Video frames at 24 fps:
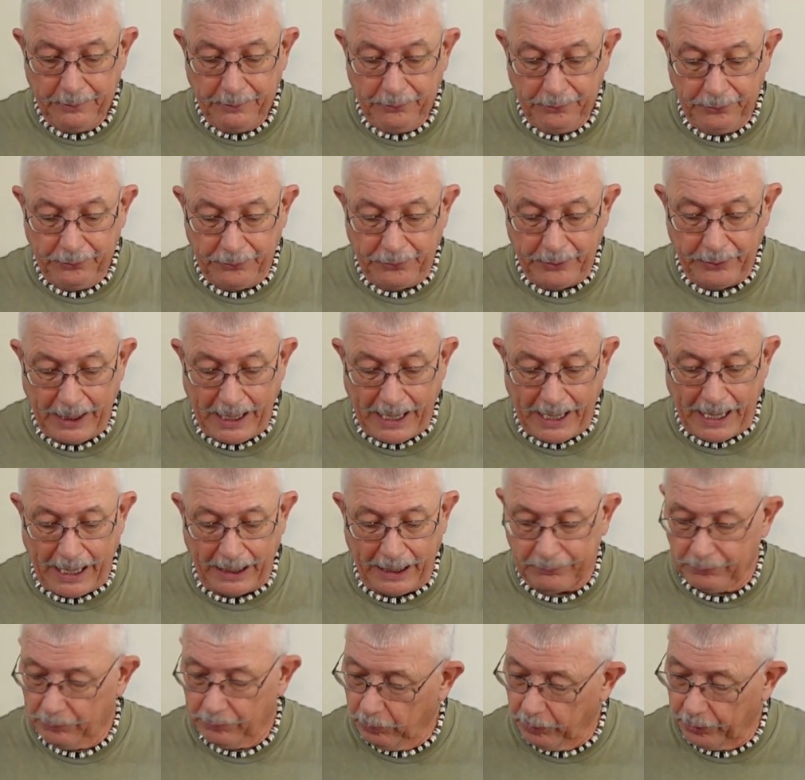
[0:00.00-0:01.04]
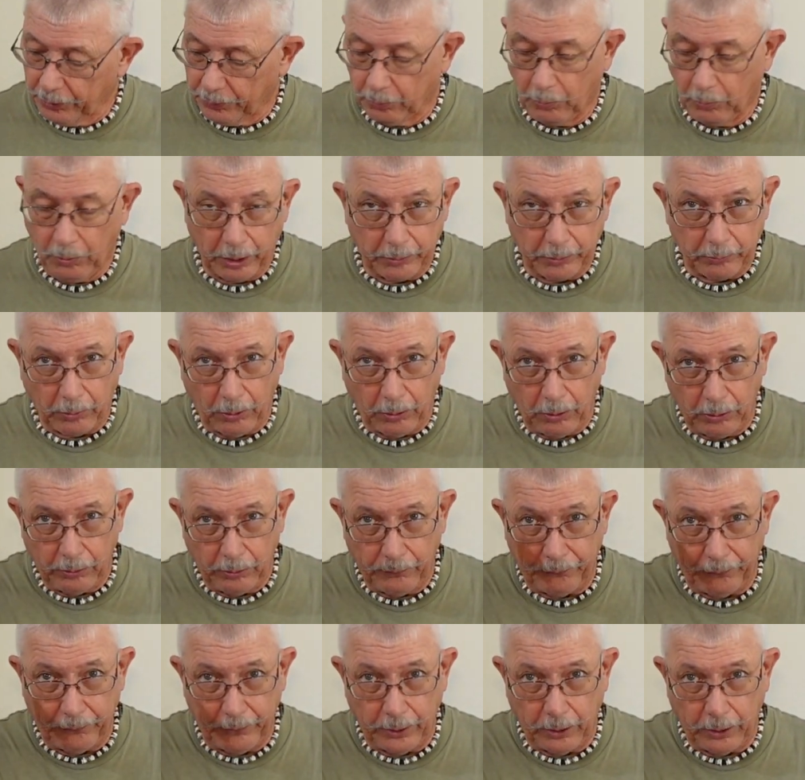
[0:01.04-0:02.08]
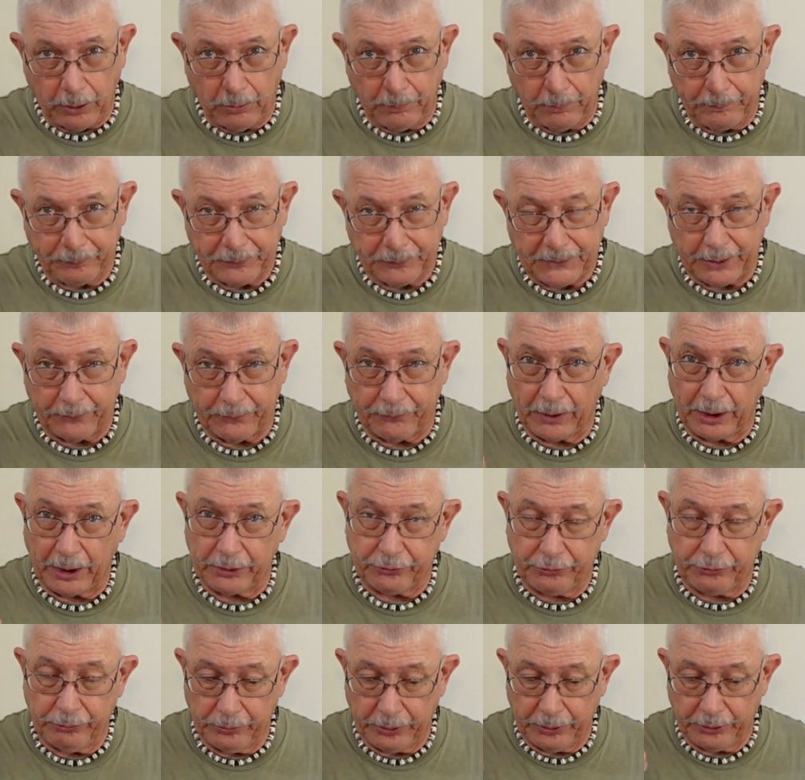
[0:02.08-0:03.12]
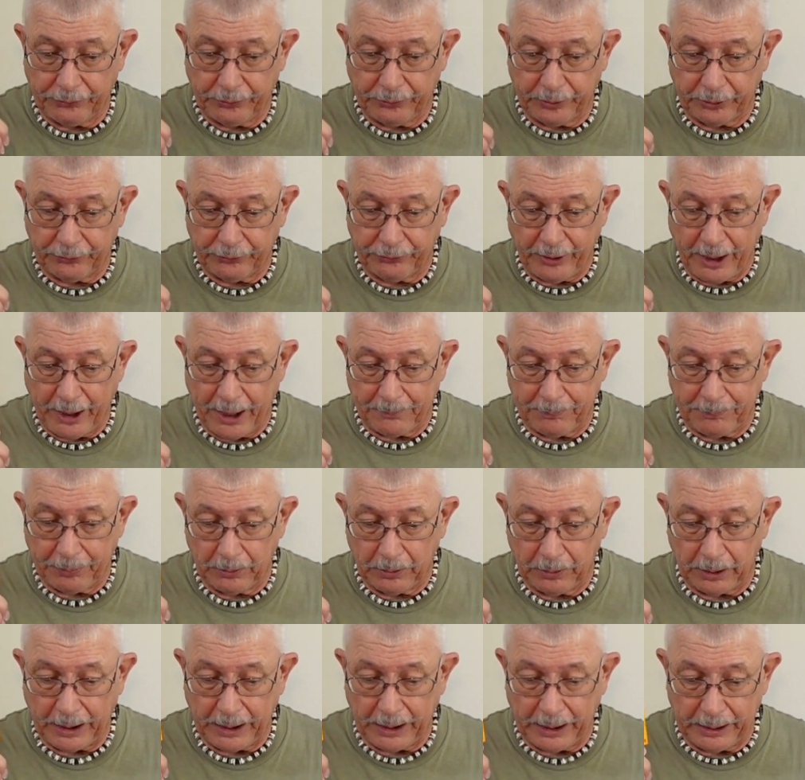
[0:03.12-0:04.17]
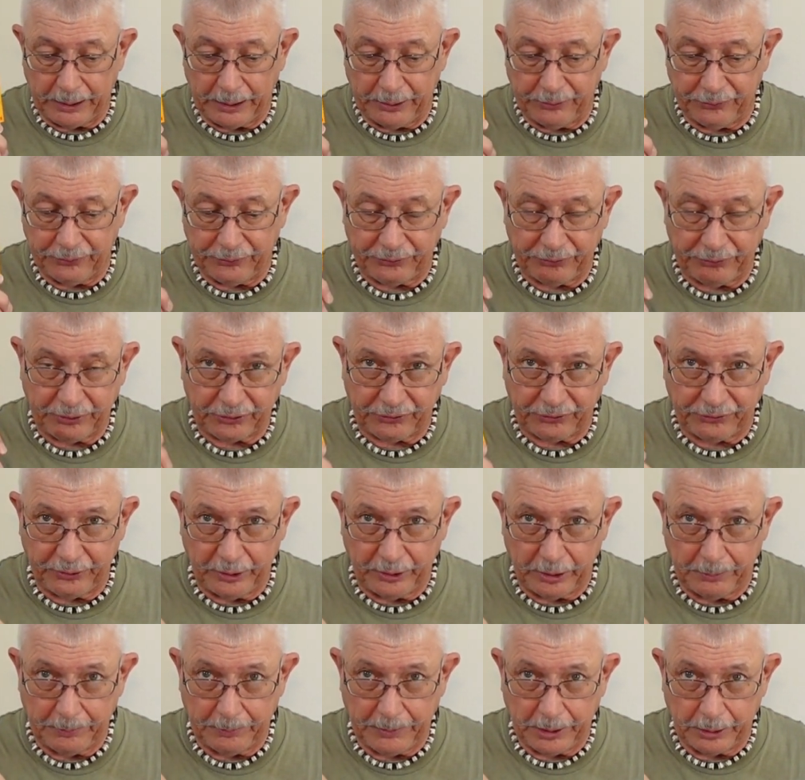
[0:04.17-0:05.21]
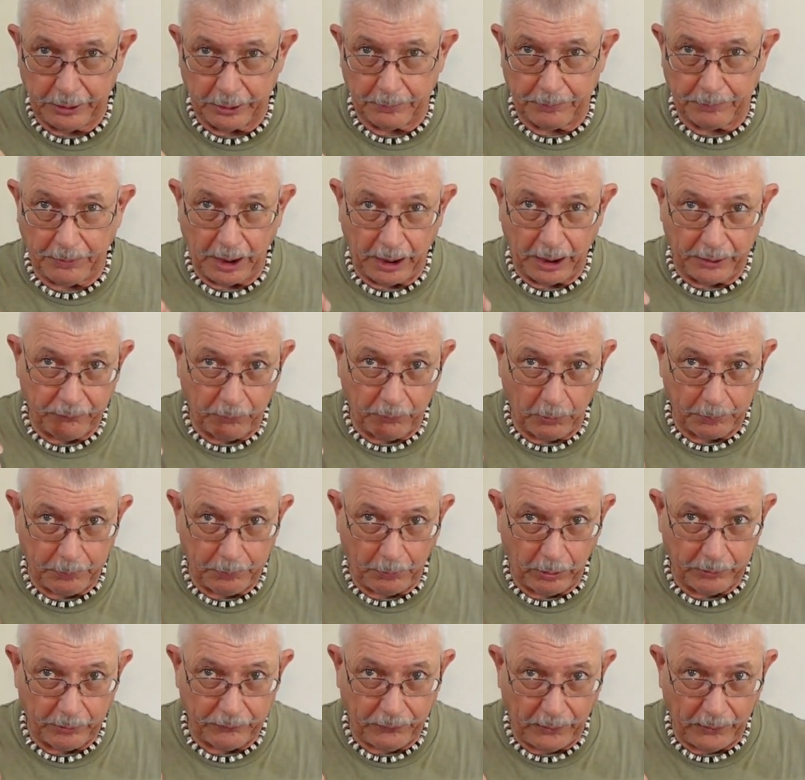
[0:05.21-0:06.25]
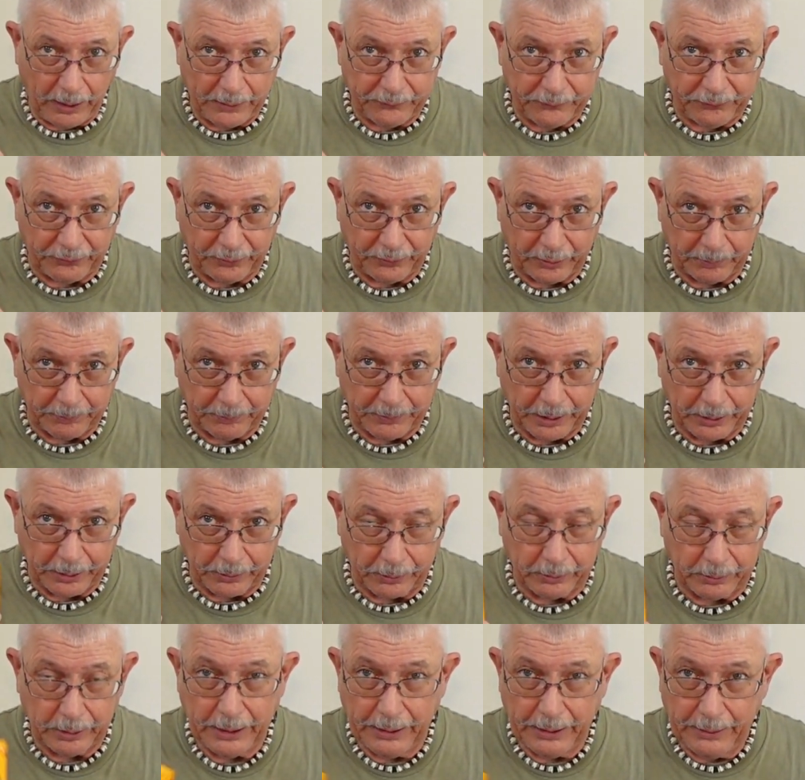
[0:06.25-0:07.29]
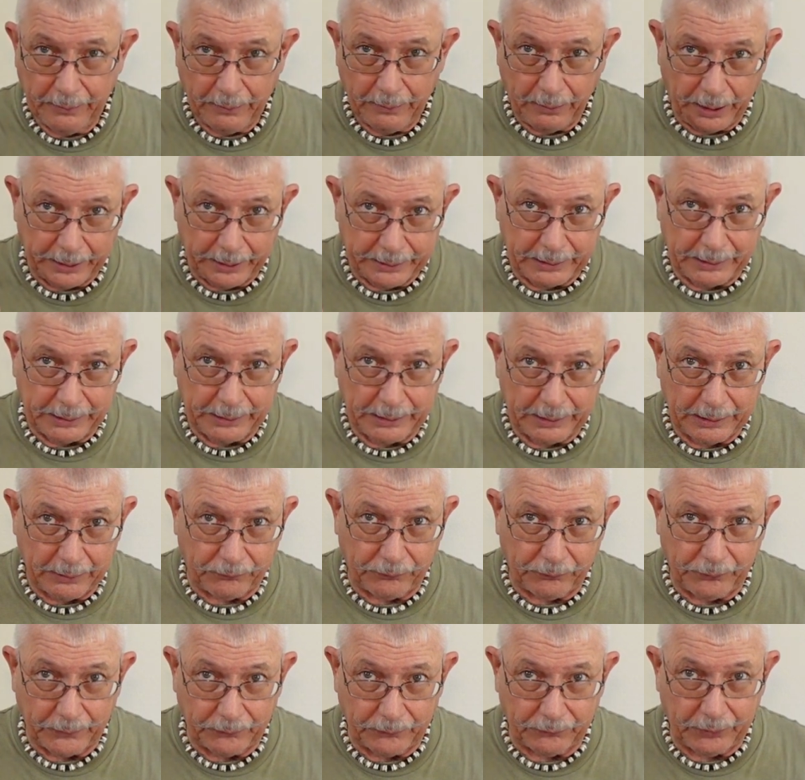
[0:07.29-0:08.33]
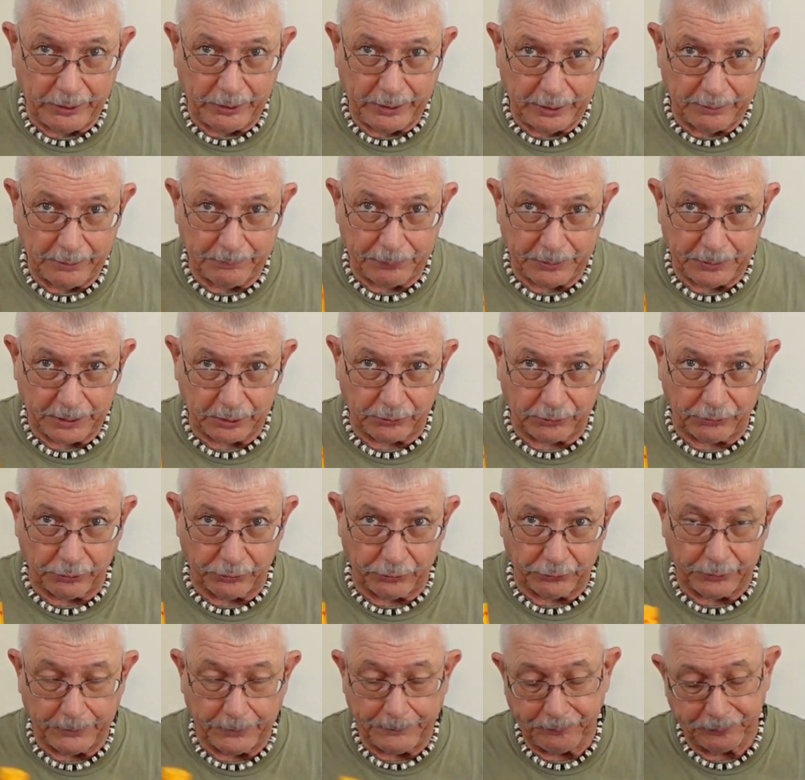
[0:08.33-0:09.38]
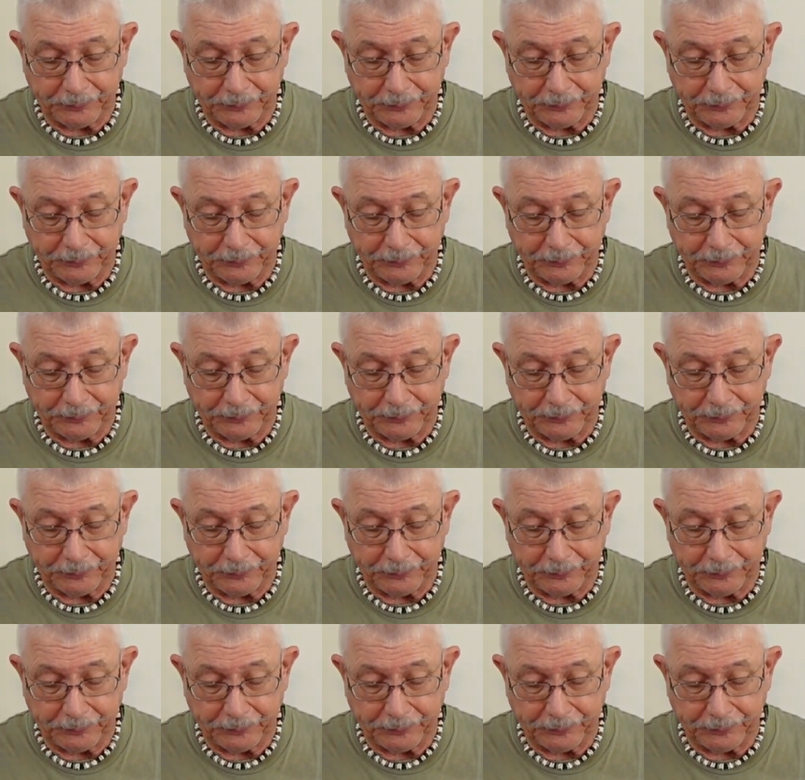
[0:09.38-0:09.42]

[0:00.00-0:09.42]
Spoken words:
that with one roll of film, if I shoot, as an example, a 6 centimeter by 4.5 centimeter, I can get 15 pictures.